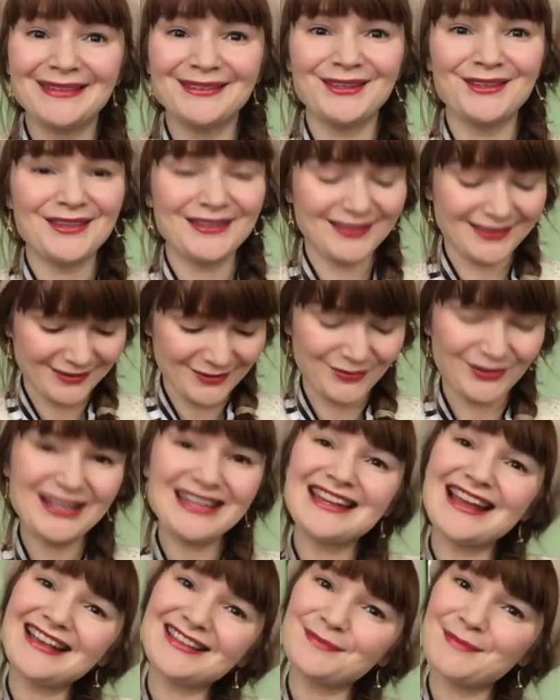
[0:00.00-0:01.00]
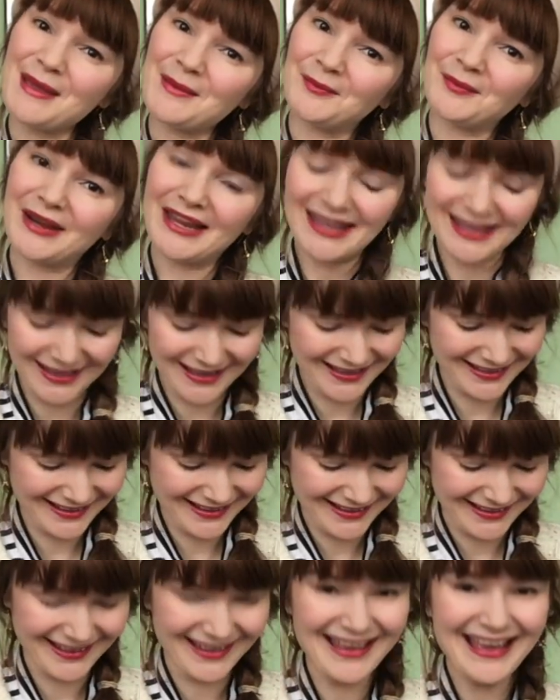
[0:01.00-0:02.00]
So this is a really nice memory
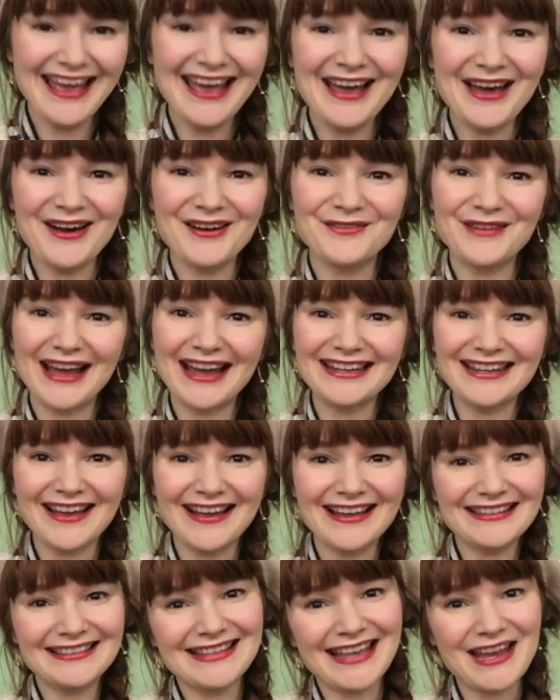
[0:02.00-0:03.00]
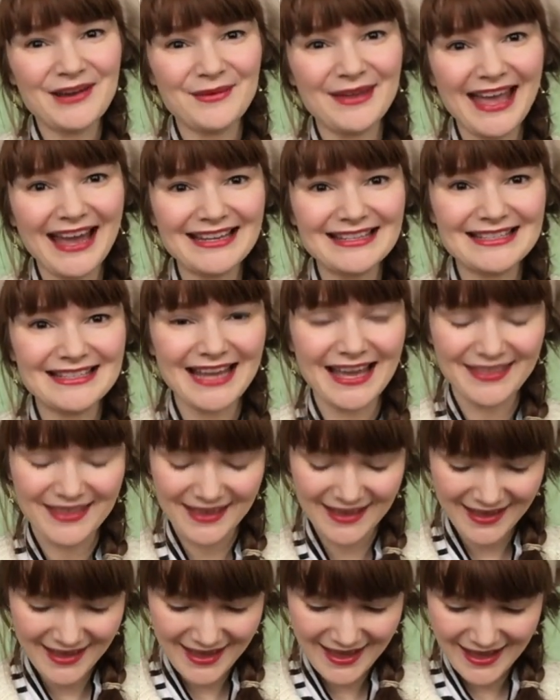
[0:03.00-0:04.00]
of our nice day we had
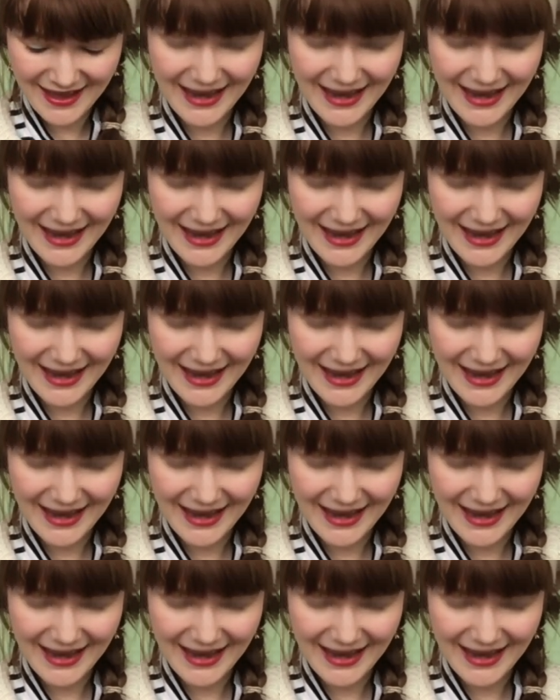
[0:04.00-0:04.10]
together.